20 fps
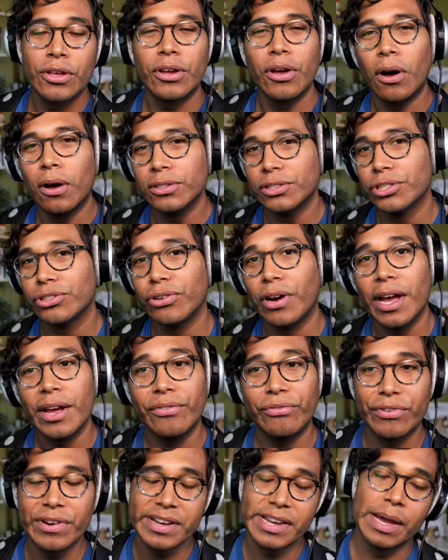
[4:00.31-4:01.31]
You can also try a
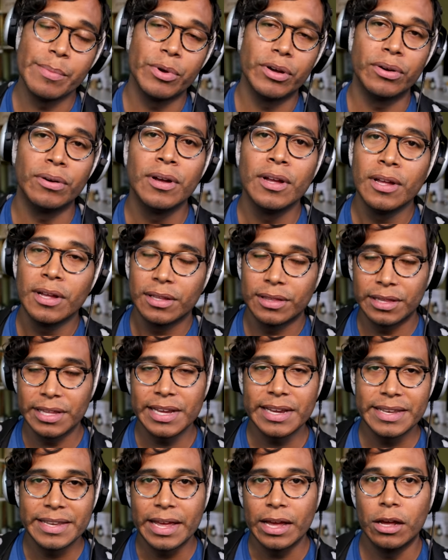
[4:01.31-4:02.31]
free demo,
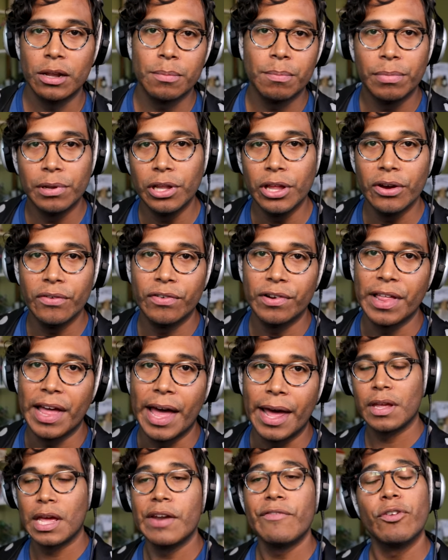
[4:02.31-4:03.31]
link down below for
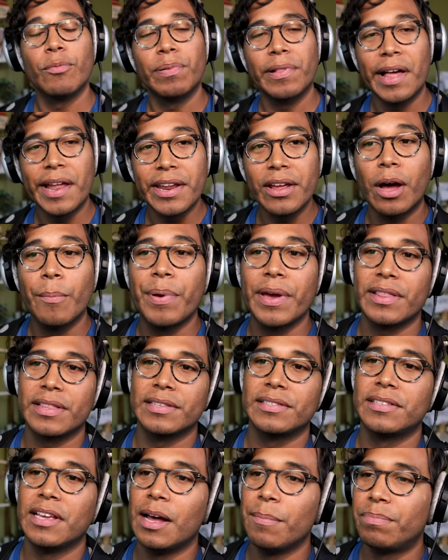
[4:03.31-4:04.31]
that. And if you're planning on picking
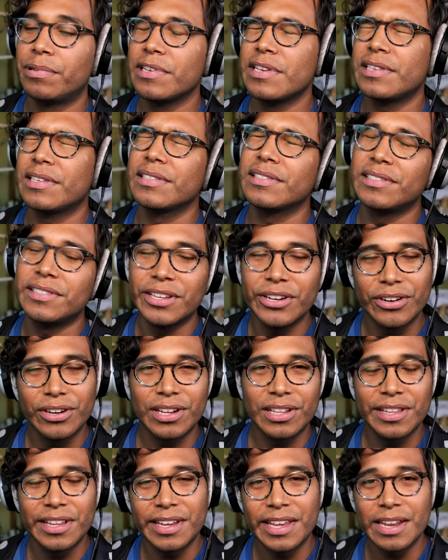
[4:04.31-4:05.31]
this up, please consider
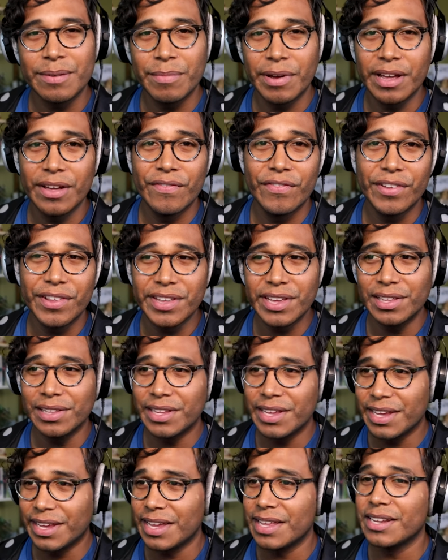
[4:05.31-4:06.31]
clicking my affiliate
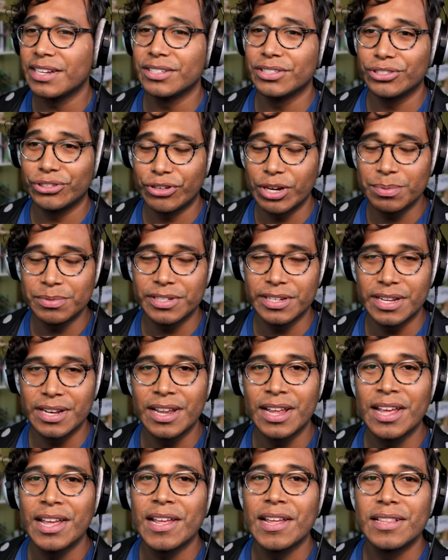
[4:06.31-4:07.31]
link in the
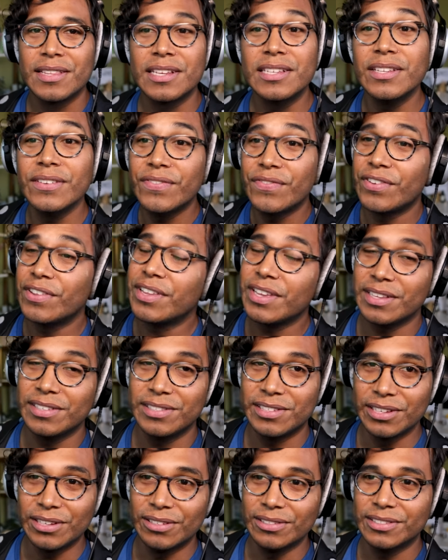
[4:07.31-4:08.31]
description. These affiliate
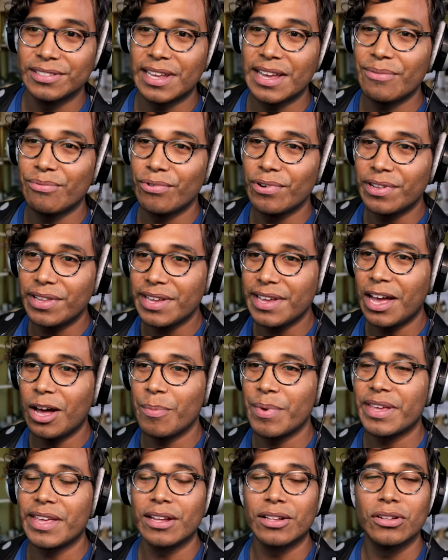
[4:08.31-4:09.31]
sales, they really help
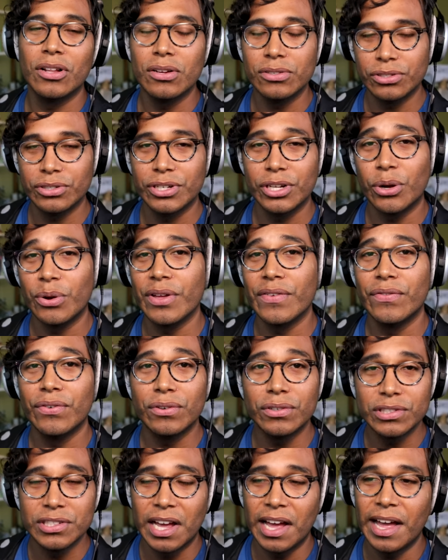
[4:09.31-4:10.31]
me get closer to going
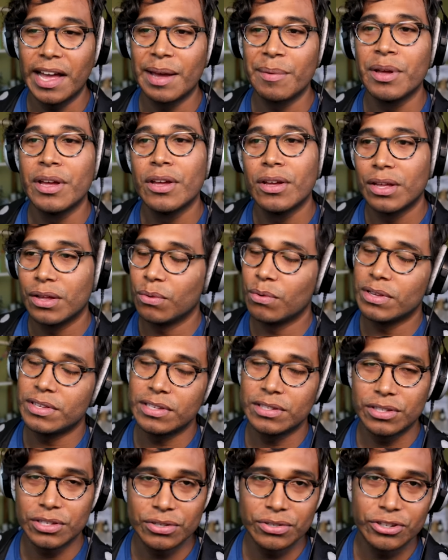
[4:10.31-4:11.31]
full time with
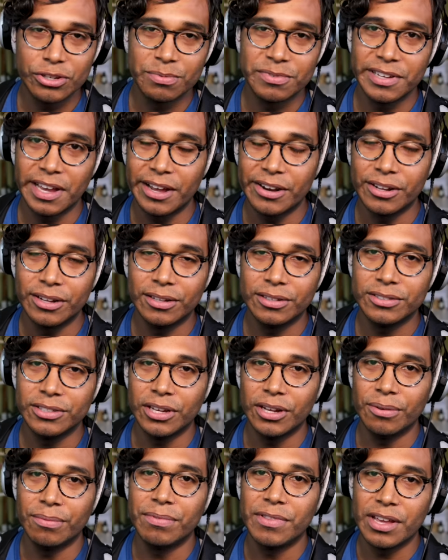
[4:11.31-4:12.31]
this YouTube channel,
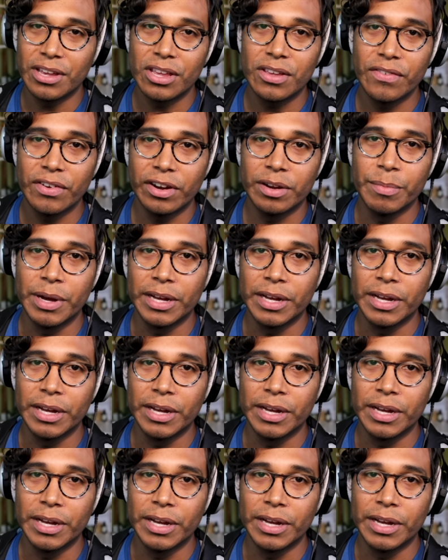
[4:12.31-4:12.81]
so thank you very